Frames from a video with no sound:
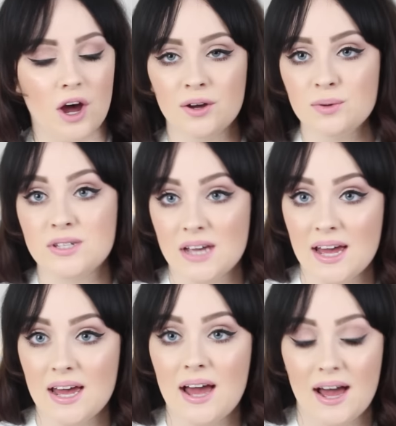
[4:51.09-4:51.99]
Oh
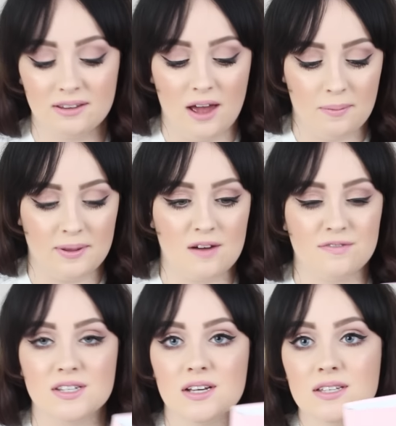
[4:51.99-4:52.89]
Dear and Urban
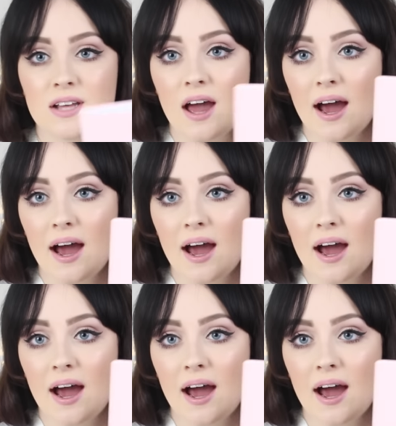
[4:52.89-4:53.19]
Outfitters,